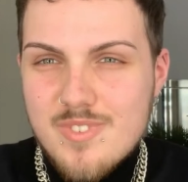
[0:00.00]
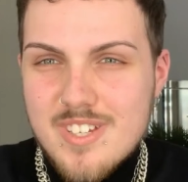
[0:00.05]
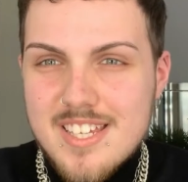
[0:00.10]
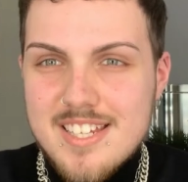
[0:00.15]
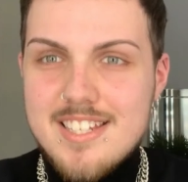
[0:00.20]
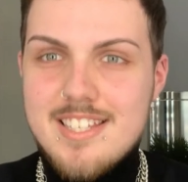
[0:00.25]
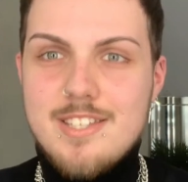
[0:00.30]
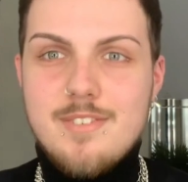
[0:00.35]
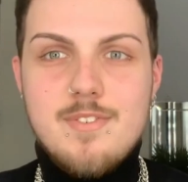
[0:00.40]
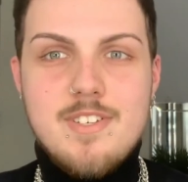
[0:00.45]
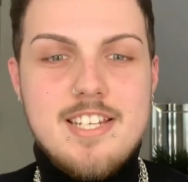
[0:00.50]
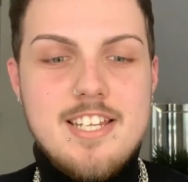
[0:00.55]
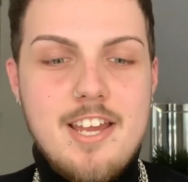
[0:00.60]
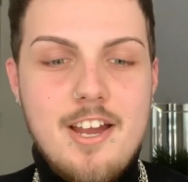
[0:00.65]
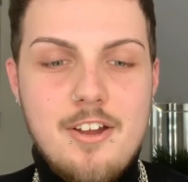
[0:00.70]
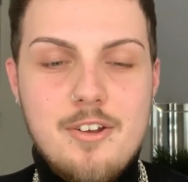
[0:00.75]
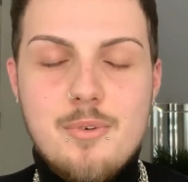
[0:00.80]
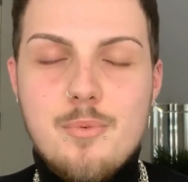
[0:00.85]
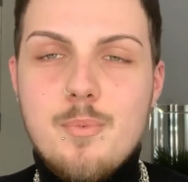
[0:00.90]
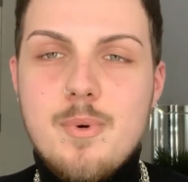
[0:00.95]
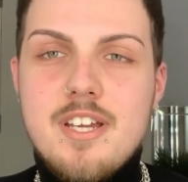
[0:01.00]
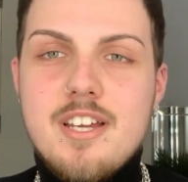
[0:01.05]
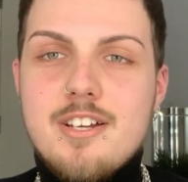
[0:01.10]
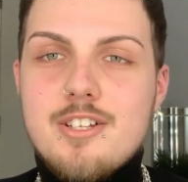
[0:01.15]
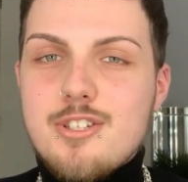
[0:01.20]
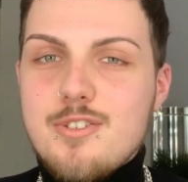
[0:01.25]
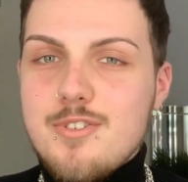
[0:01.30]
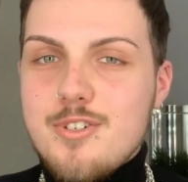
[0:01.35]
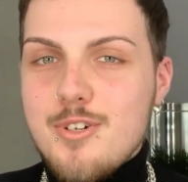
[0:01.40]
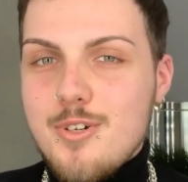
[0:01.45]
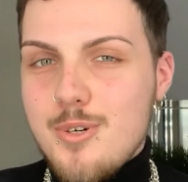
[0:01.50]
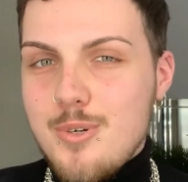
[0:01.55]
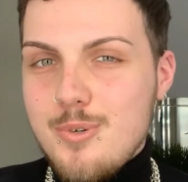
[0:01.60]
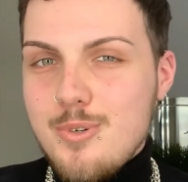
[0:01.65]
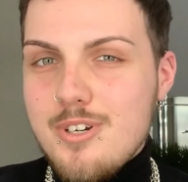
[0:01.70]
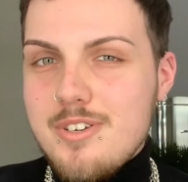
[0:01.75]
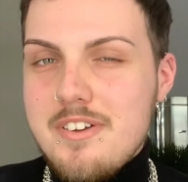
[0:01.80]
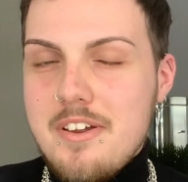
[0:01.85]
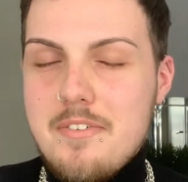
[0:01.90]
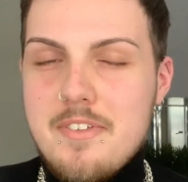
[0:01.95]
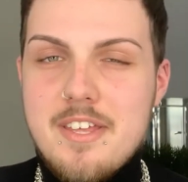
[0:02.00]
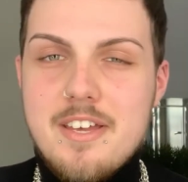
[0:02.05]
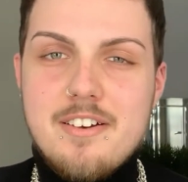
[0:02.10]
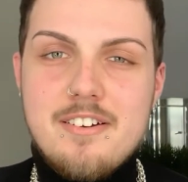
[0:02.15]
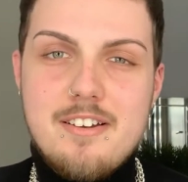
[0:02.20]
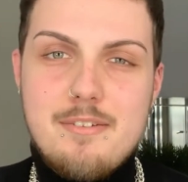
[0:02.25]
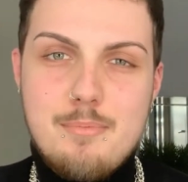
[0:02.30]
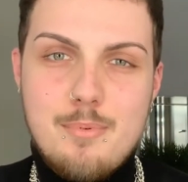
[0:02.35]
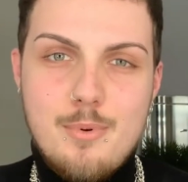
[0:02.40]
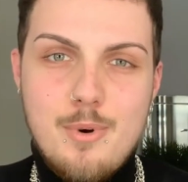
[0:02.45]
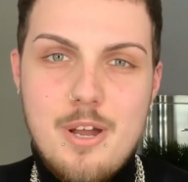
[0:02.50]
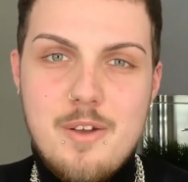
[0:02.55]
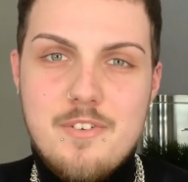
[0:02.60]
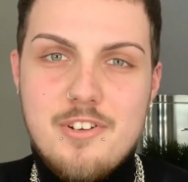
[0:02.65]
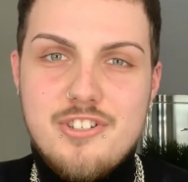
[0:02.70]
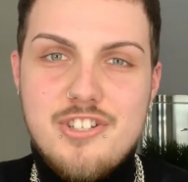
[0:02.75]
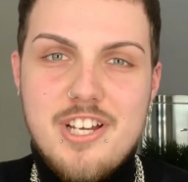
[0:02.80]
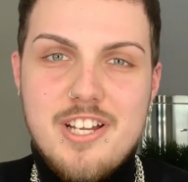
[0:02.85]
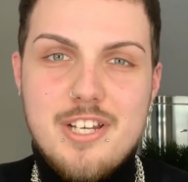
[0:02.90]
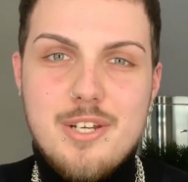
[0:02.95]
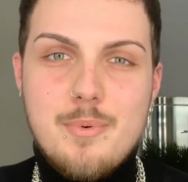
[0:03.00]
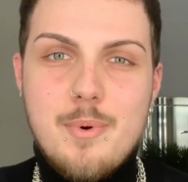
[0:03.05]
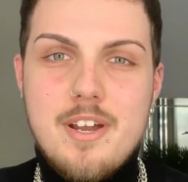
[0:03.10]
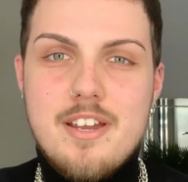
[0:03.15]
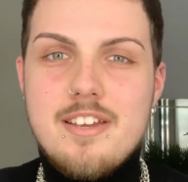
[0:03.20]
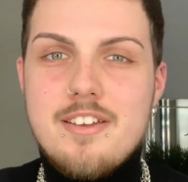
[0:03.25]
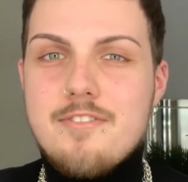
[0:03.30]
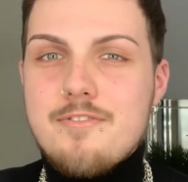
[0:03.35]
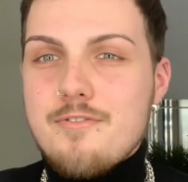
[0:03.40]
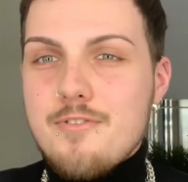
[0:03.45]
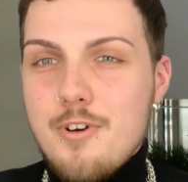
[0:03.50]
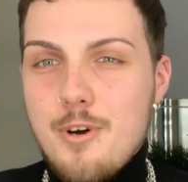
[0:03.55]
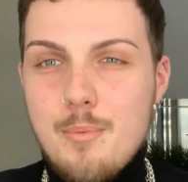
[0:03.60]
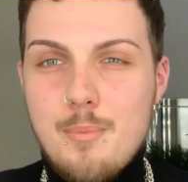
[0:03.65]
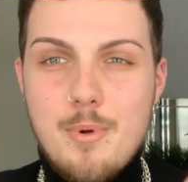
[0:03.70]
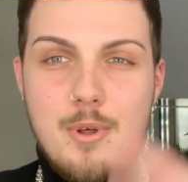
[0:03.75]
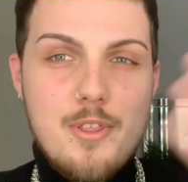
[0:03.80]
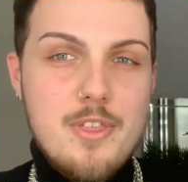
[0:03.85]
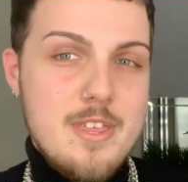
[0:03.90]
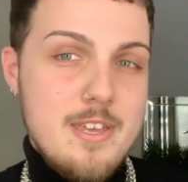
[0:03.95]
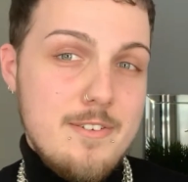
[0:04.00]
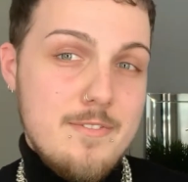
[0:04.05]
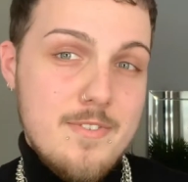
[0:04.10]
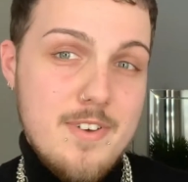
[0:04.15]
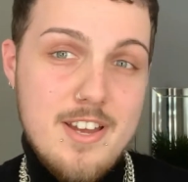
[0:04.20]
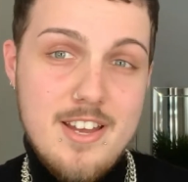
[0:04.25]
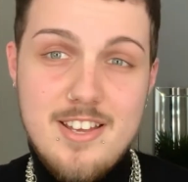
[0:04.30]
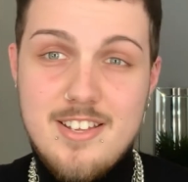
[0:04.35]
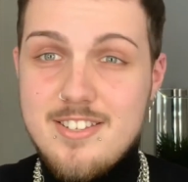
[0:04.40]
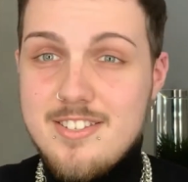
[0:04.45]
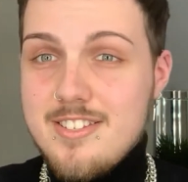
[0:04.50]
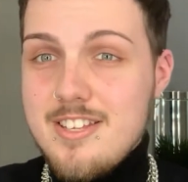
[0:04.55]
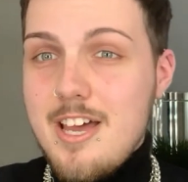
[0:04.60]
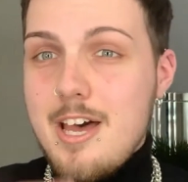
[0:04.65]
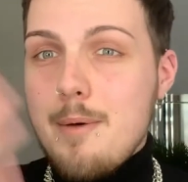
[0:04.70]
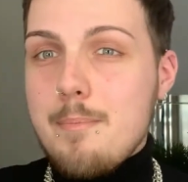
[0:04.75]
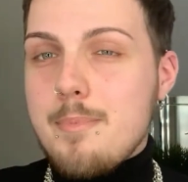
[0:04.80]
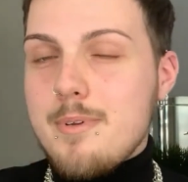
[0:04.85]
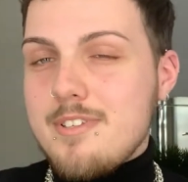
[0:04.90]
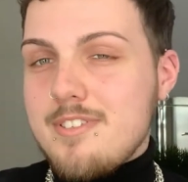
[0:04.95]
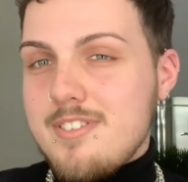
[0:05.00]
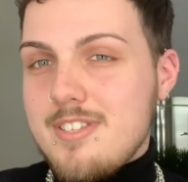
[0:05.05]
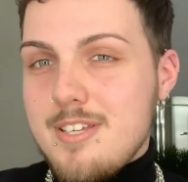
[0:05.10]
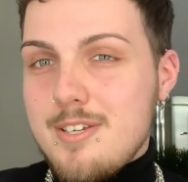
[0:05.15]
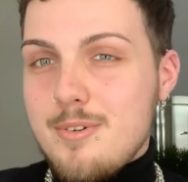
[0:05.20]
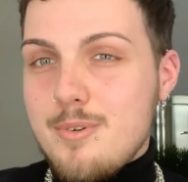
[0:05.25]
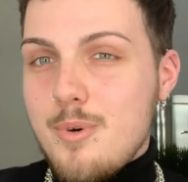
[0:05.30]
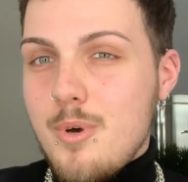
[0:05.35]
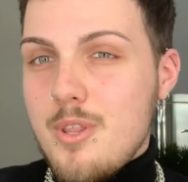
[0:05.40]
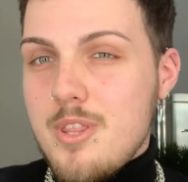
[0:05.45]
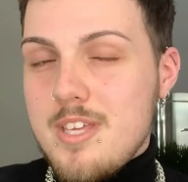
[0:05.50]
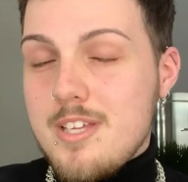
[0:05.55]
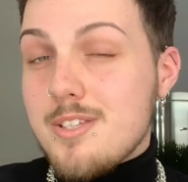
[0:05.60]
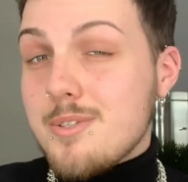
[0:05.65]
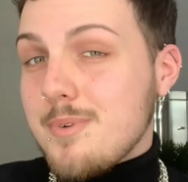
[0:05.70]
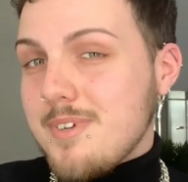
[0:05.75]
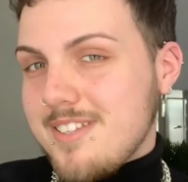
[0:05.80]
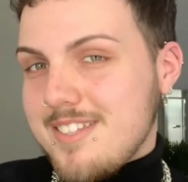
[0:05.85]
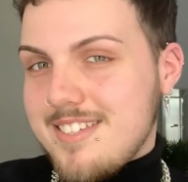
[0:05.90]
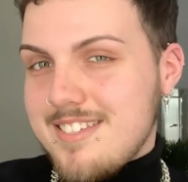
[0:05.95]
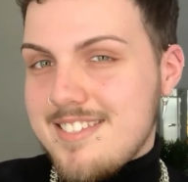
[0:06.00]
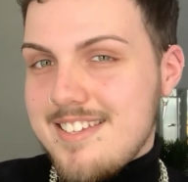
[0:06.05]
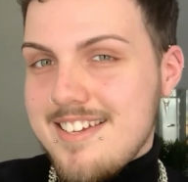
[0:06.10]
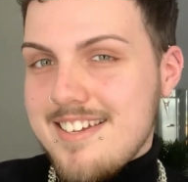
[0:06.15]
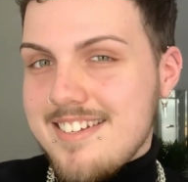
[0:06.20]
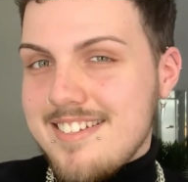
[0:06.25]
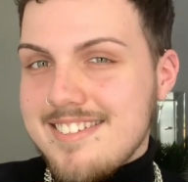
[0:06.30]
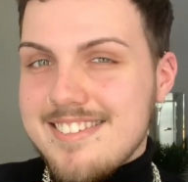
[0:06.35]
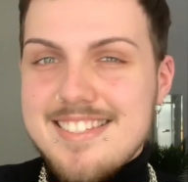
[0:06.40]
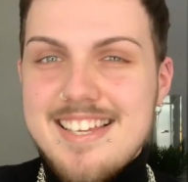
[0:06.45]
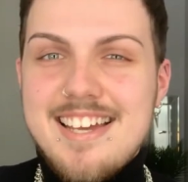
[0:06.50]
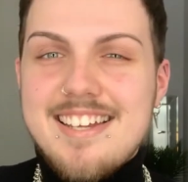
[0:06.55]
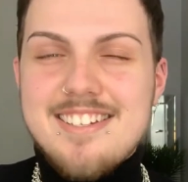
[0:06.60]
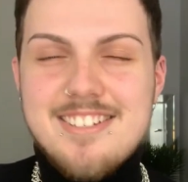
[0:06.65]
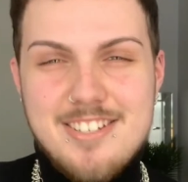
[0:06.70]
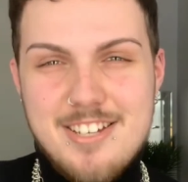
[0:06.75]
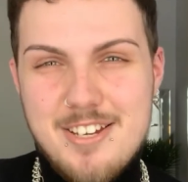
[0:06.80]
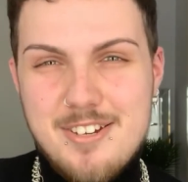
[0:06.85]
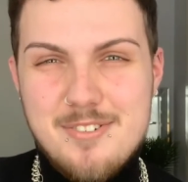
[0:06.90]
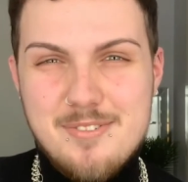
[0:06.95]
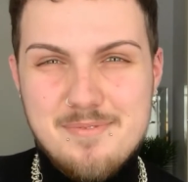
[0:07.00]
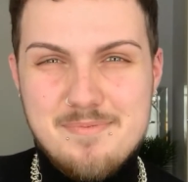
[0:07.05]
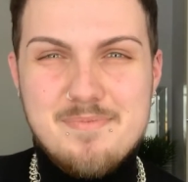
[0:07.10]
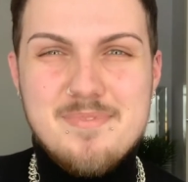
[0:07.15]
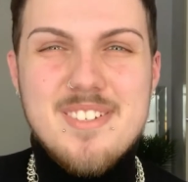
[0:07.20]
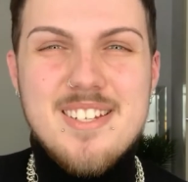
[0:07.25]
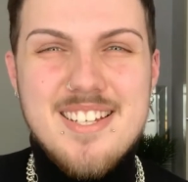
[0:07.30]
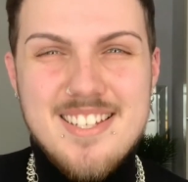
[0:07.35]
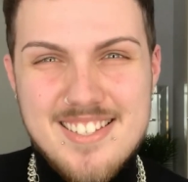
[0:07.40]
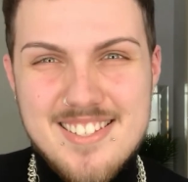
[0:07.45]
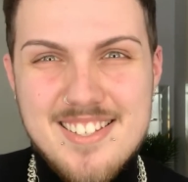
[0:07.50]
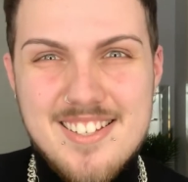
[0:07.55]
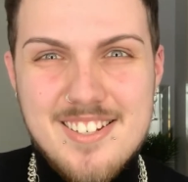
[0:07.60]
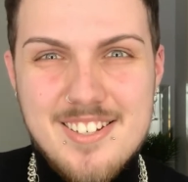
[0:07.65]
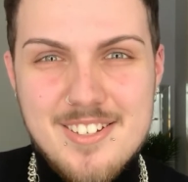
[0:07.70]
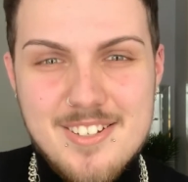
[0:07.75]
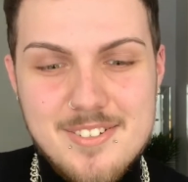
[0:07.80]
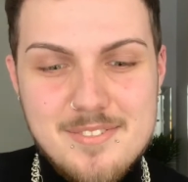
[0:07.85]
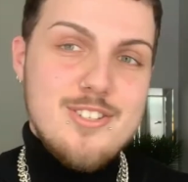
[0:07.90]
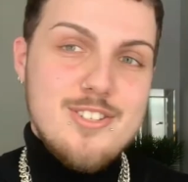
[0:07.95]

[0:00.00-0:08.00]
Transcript: in this video we are doing a haul of everything I've bought over January from the 1st up until the 22nd, and girl, it's a lot.